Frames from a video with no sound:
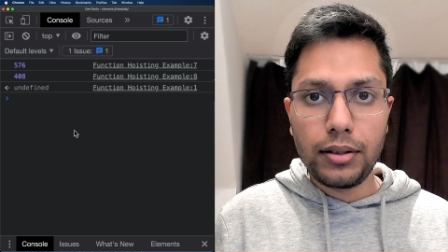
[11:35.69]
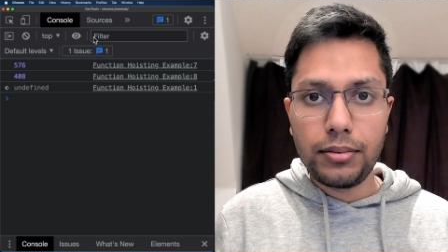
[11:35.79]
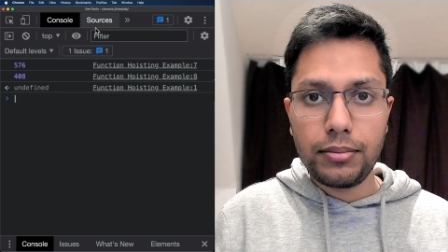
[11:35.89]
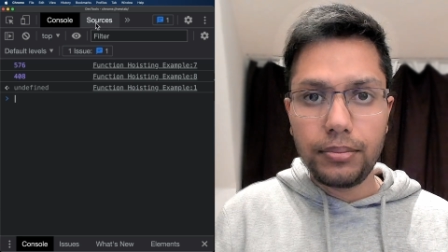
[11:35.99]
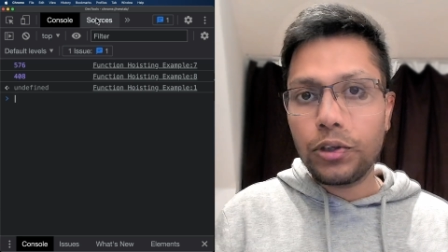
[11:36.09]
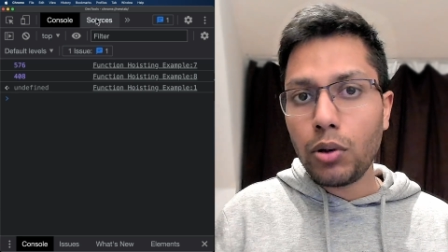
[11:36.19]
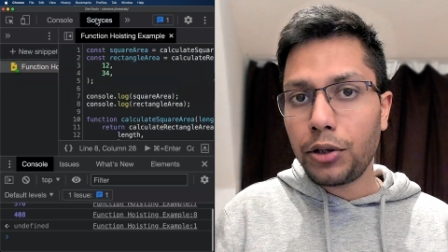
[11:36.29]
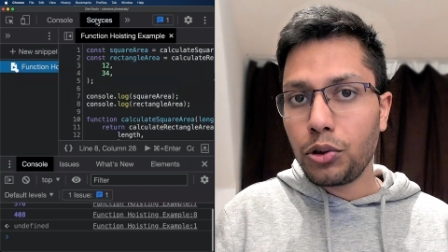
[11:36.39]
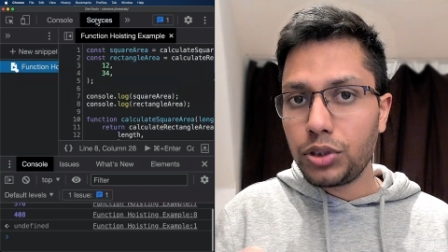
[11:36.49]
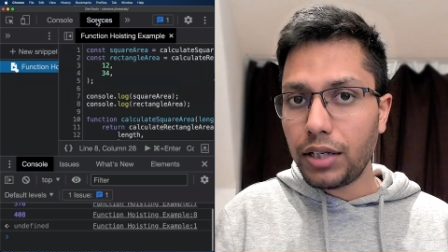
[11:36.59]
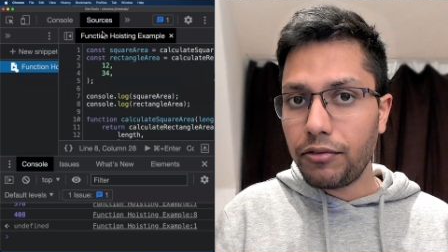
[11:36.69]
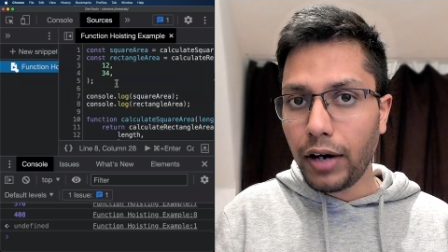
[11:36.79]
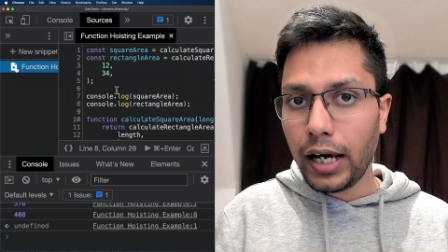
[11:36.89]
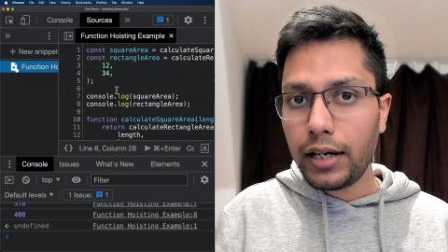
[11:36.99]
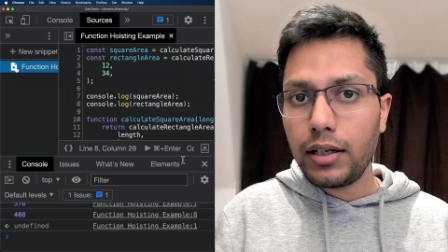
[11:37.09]
If you are using
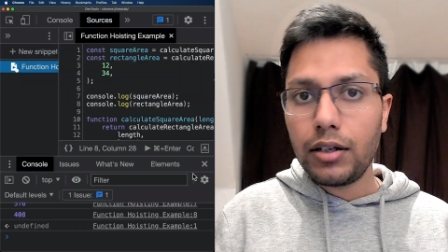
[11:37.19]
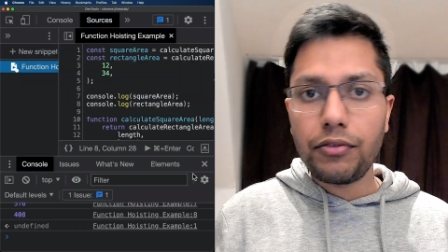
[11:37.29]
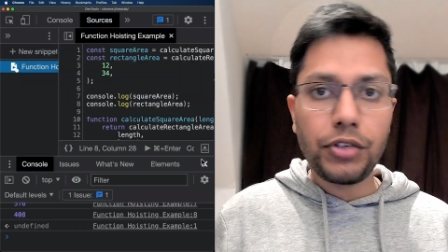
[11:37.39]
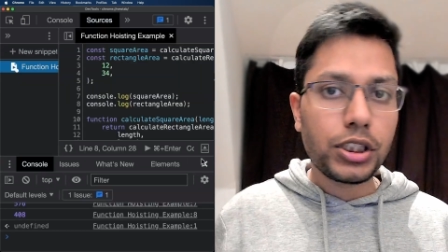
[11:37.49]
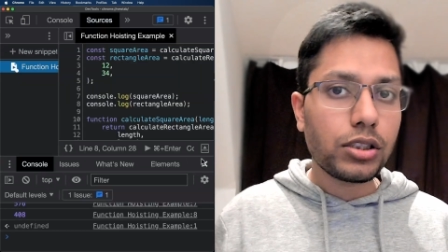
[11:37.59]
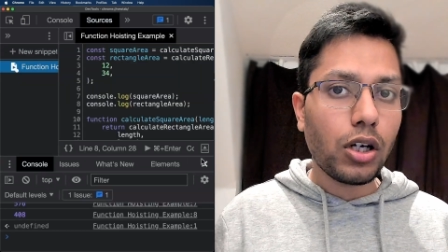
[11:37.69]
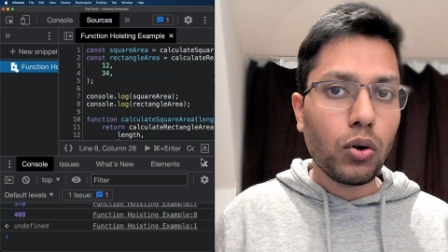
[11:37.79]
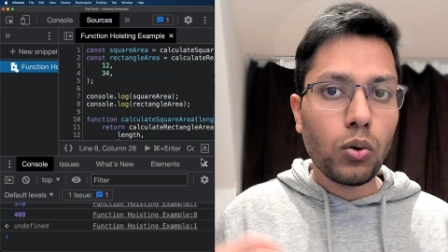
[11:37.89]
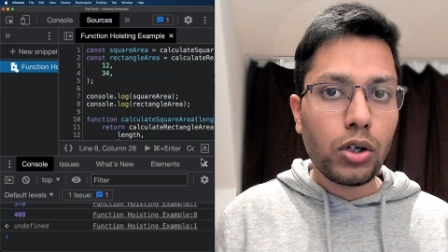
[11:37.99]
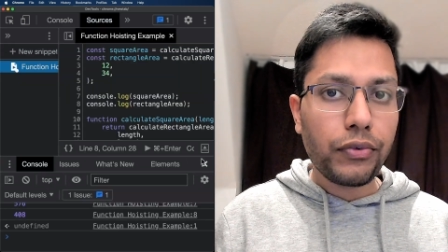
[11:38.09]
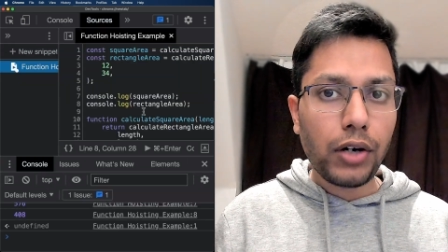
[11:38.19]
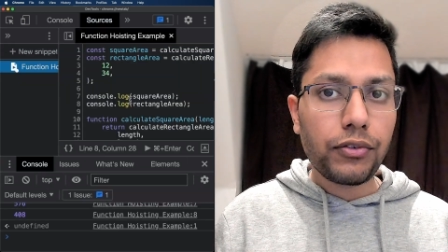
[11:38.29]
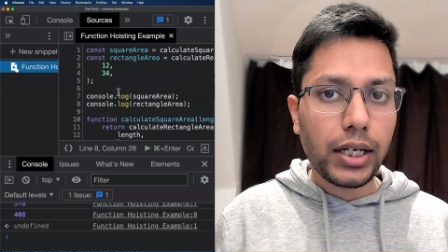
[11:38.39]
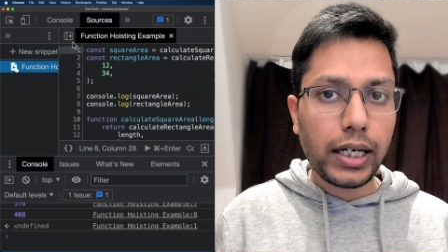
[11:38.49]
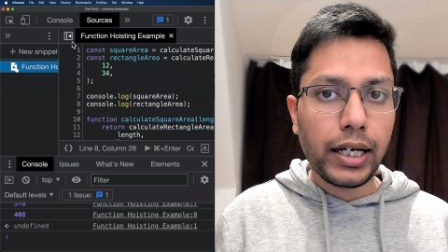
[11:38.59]
var, which is the old way
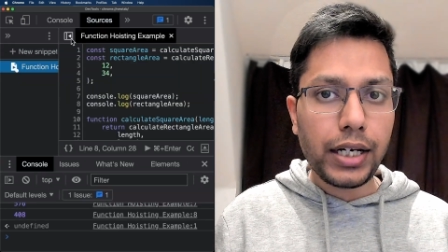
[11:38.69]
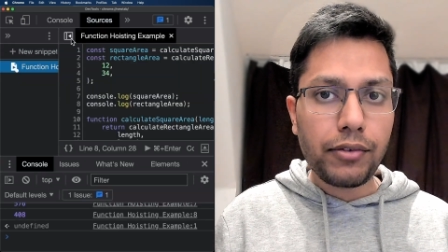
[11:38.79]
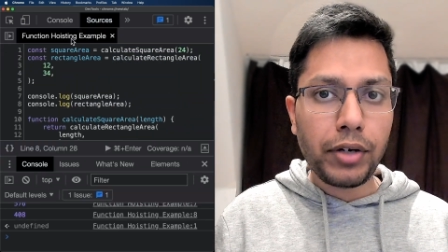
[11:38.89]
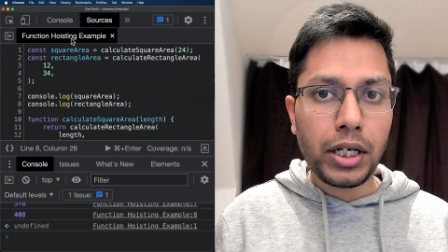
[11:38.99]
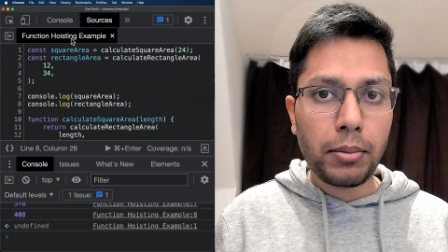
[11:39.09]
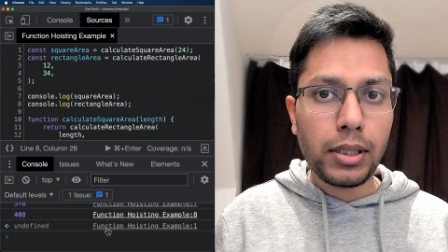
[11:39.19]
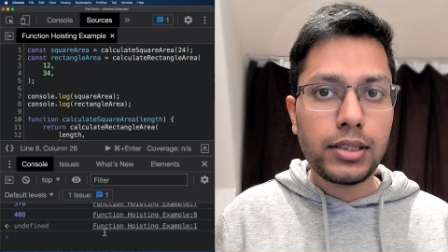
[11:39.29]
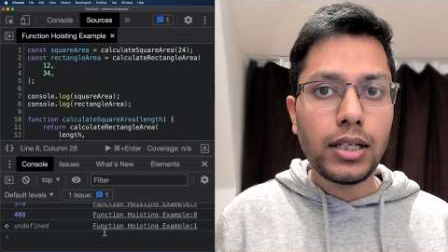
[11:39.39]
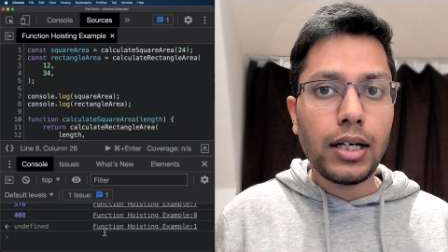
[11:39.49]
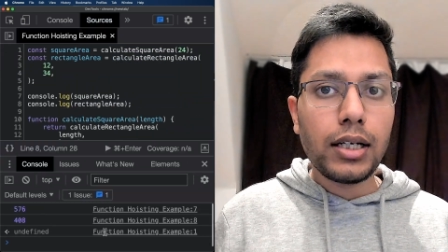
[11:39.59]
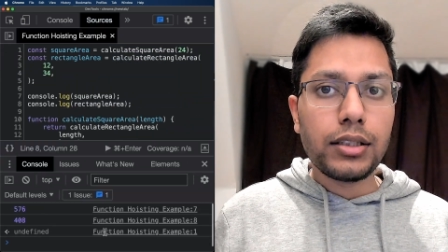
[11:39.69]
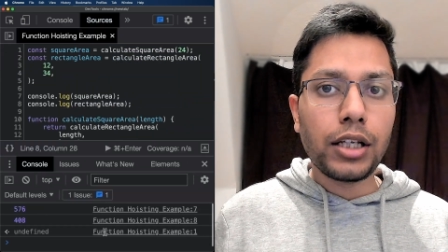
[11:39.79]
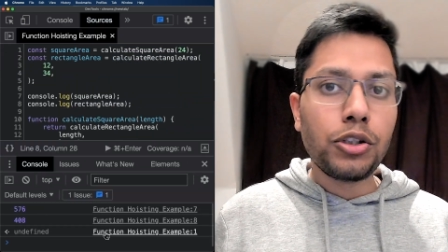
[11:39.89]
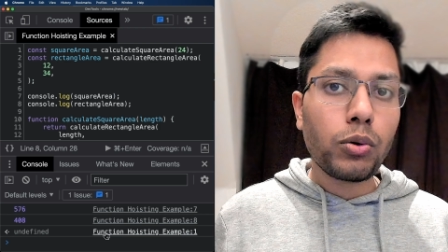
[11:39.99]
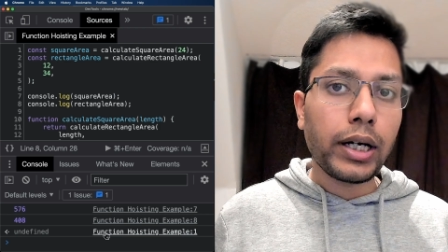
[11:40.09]
of declaring variables,
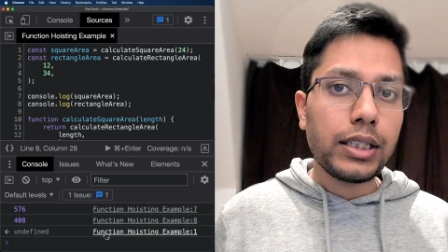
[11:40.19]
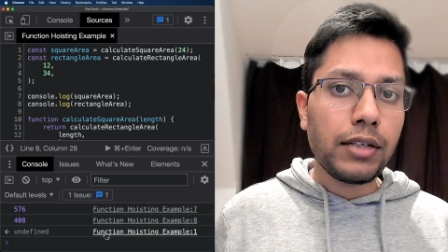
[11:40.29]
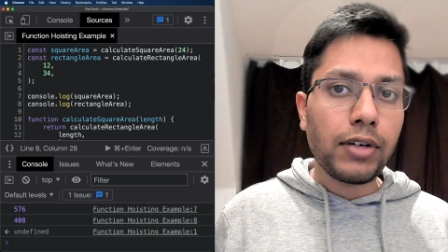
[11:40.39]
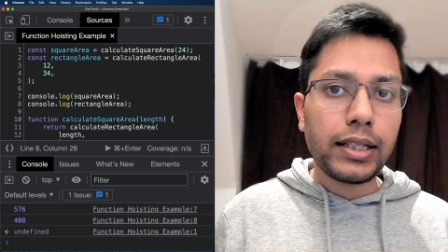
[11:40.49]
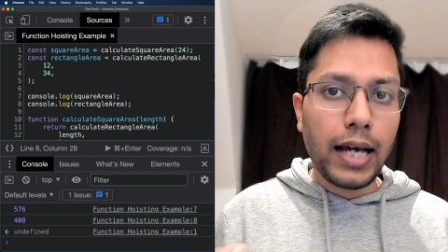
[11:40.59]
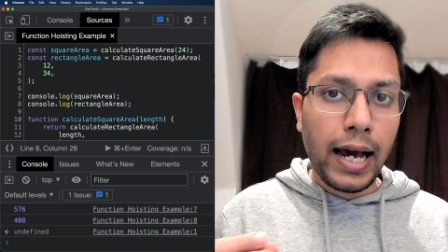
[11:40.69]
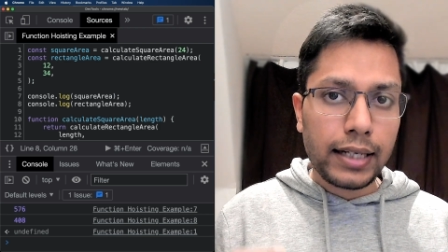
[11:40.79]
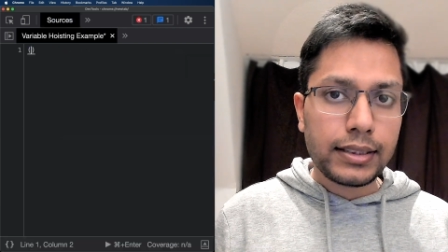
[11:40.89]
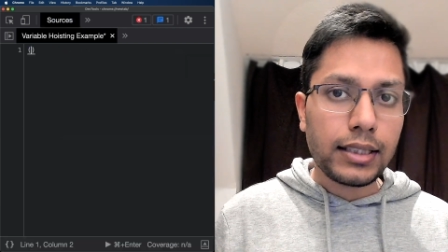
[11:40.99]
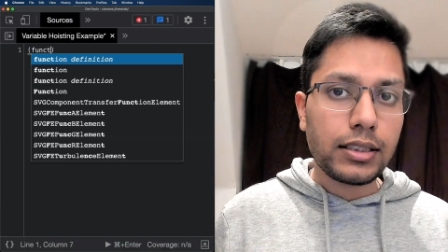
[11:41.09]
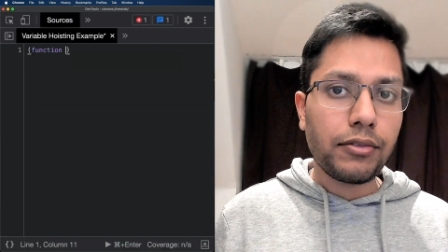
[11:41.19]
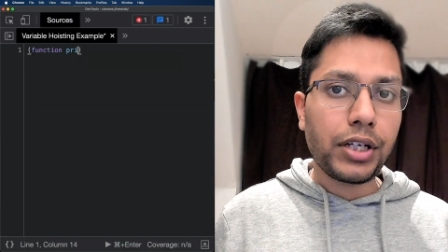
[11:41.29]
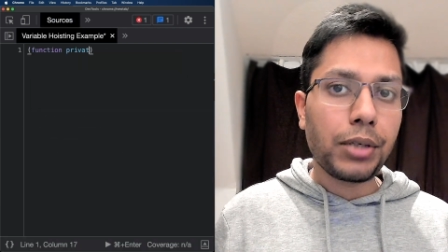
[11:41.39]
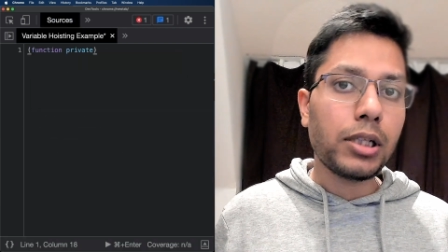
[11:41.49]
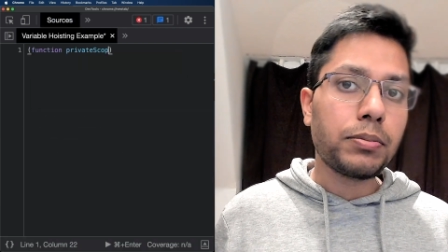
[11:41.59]
then you can even access the
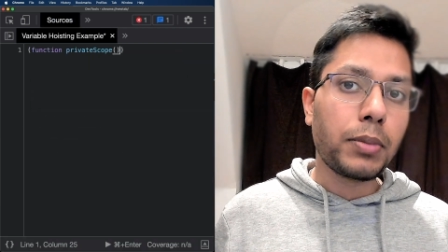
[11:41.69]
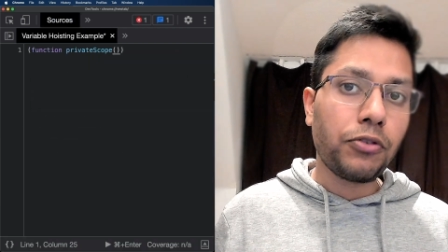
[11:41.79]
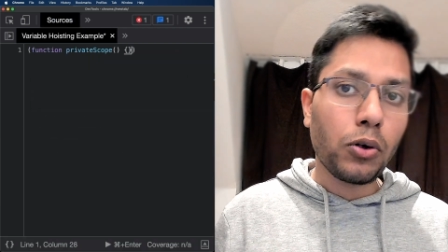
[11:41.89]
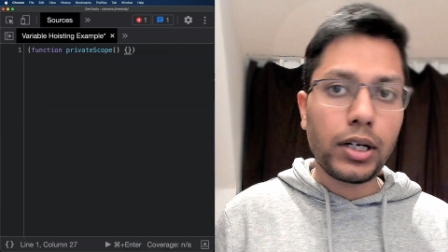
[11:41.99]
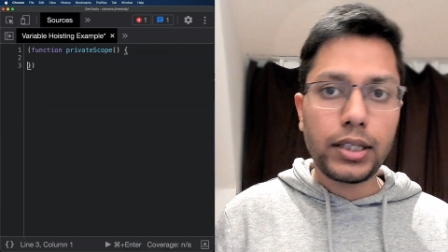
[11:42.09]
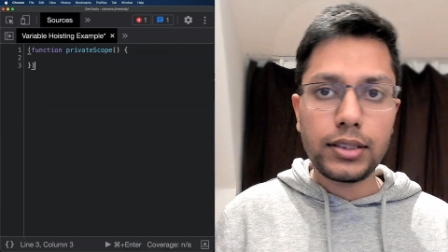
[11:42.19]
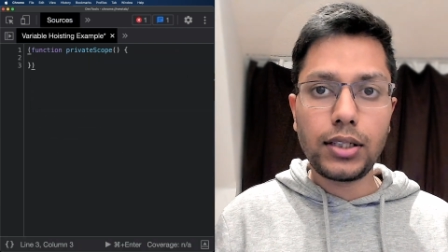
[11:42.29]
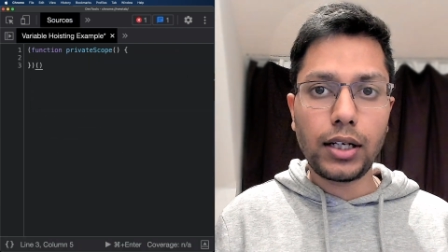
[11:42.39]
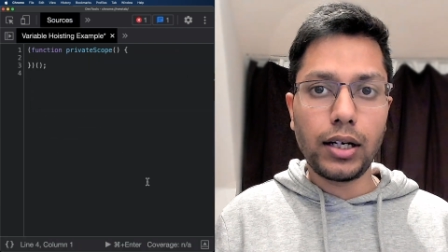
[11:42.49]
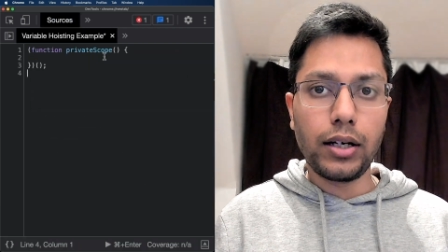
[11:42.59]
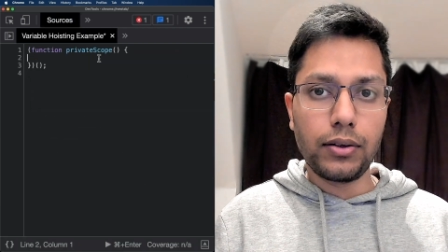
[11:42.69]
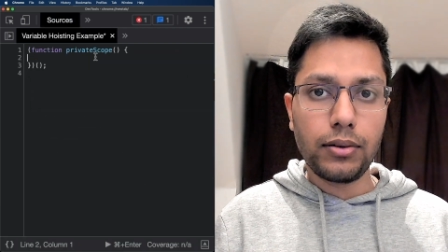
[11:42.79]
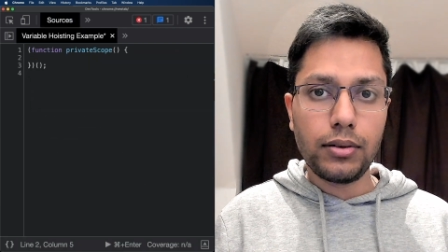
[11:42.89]
variables before it is declared.